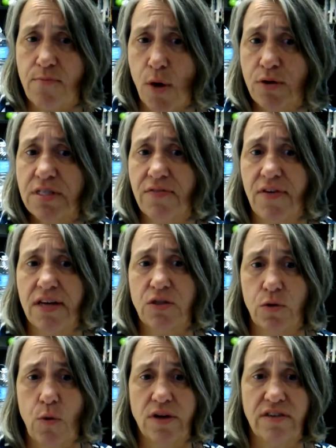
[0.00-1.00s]
most of us
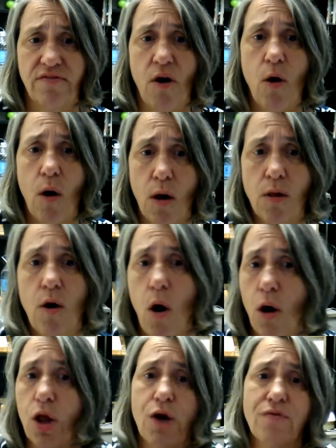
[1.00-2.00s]
are going to fall
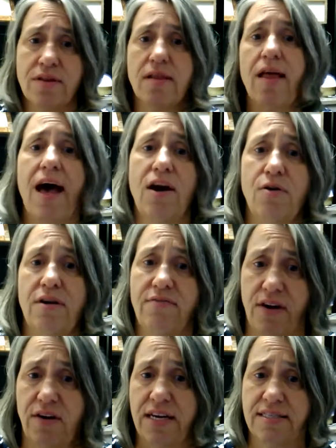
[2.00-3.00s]
all over the ladder in
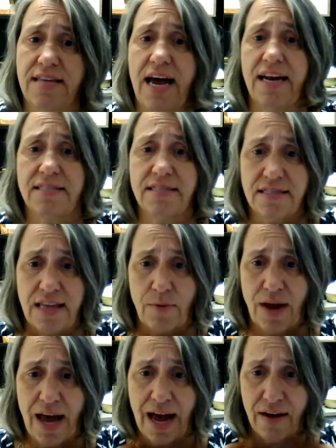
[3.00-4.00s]
various statuses that
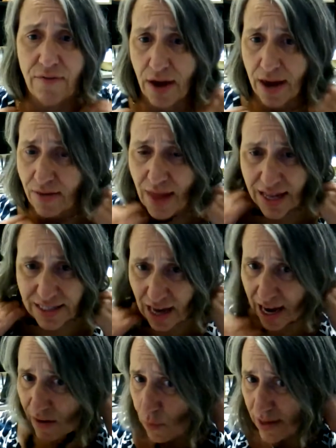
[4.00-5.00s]
we have. And that's
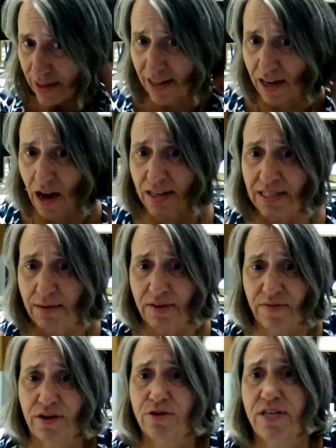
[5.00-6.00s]
kind of what the concept of
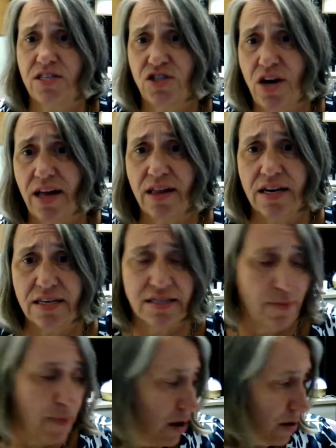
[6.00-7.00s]
intersectionality is
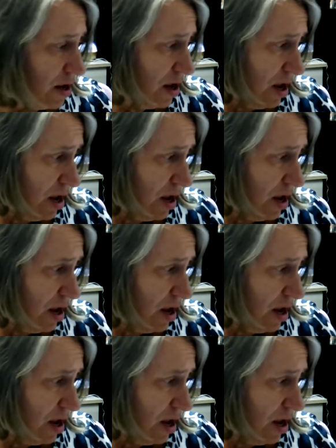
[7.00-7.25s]
about.